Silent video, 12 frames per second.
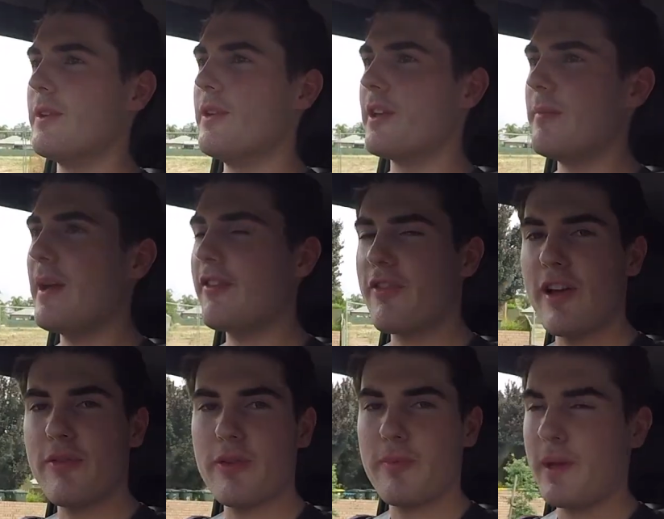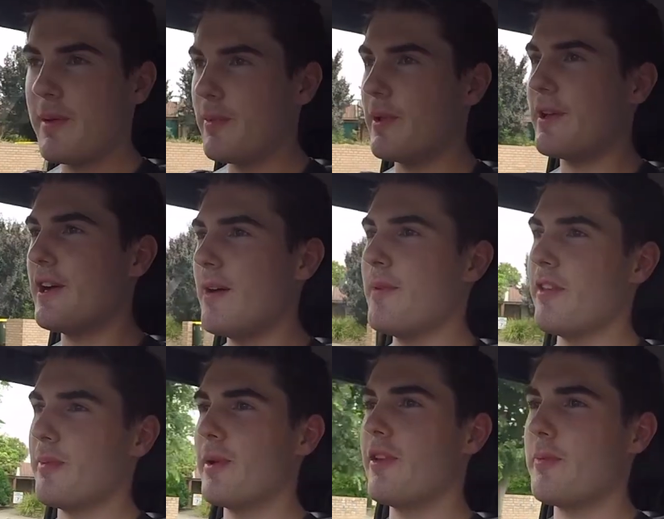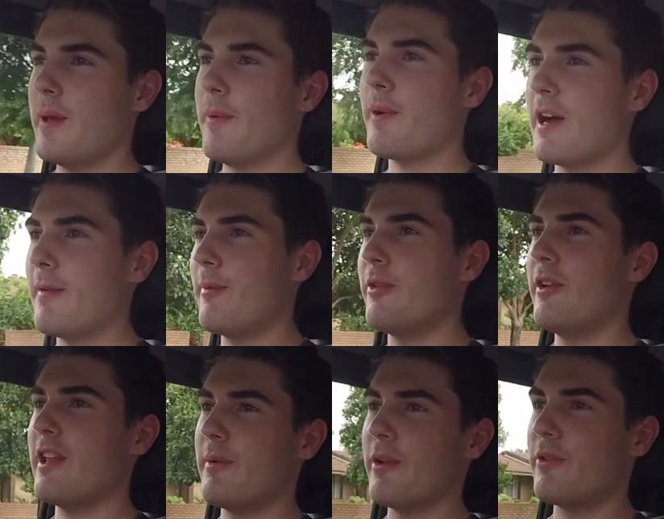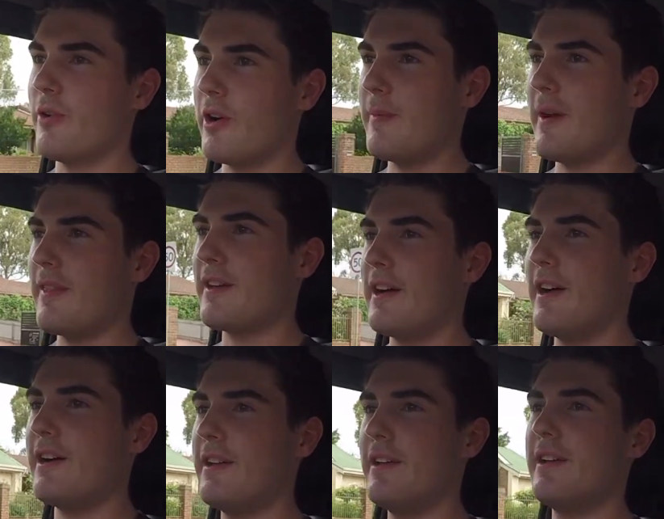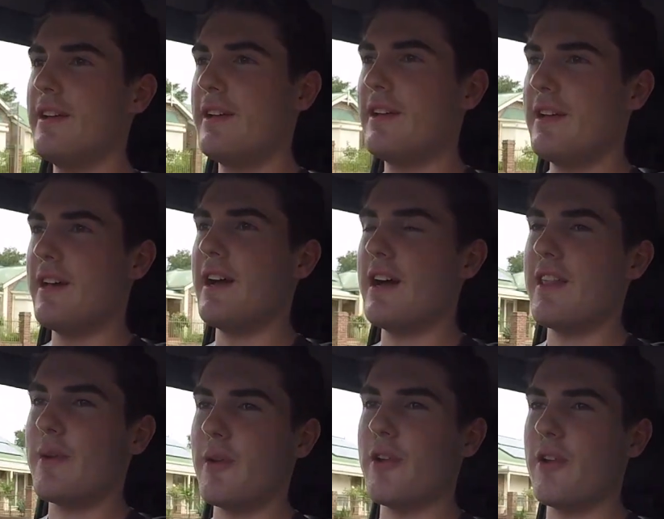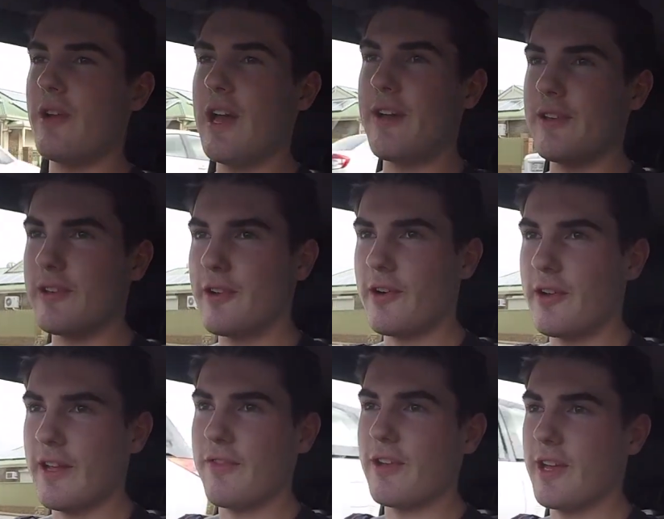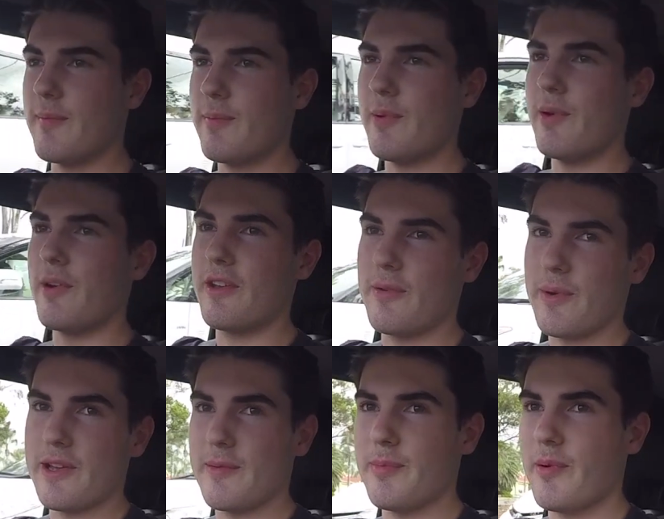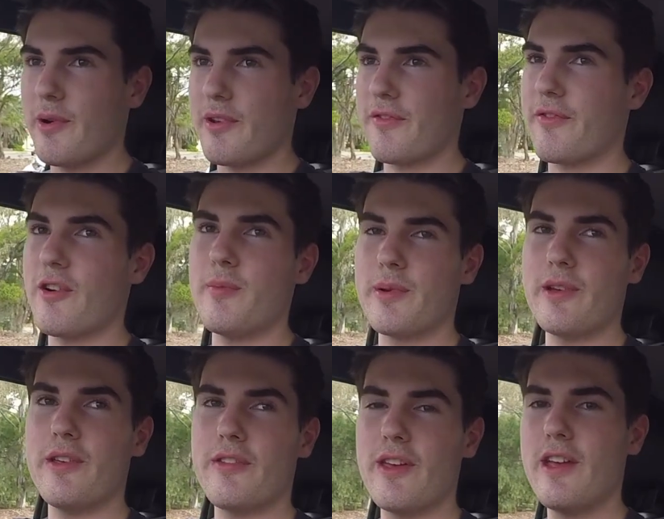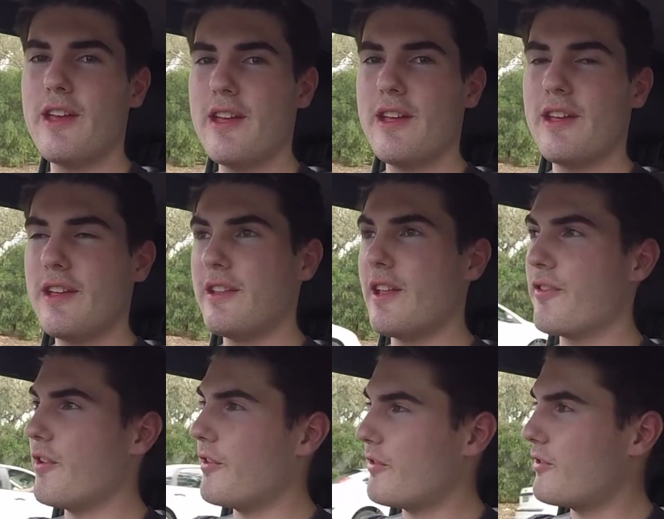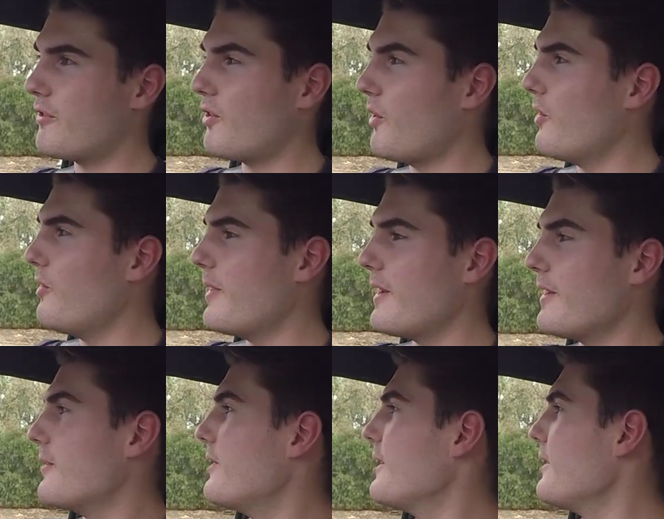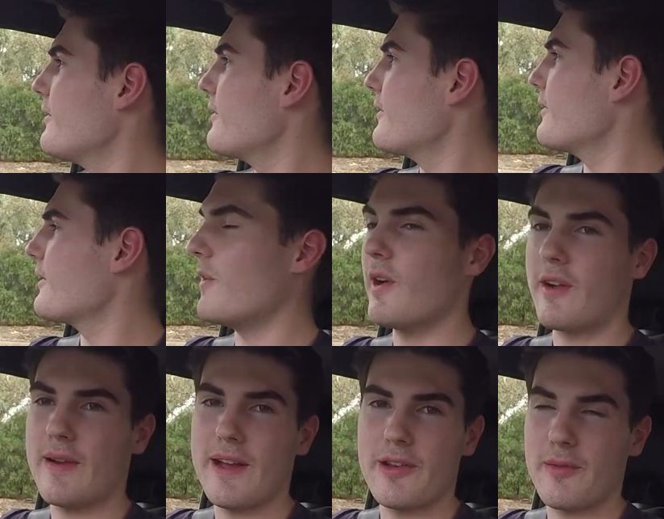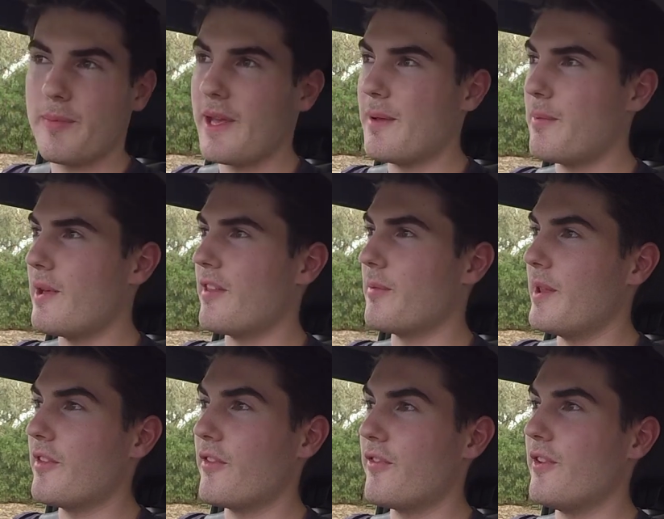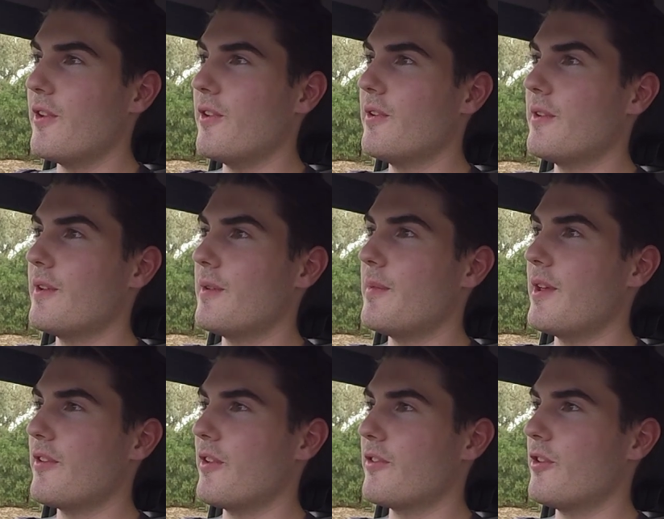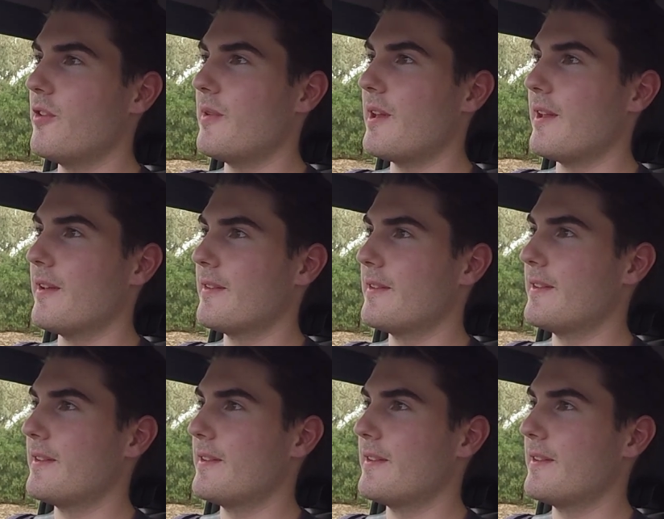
You can make friends with people at car meets because people come up to you and they want to talk about the car. They want to know how you got it, if you imported it, where you bought it from, because there's not too many of these going around on P plates. I mean, there's a few, but there's not too many.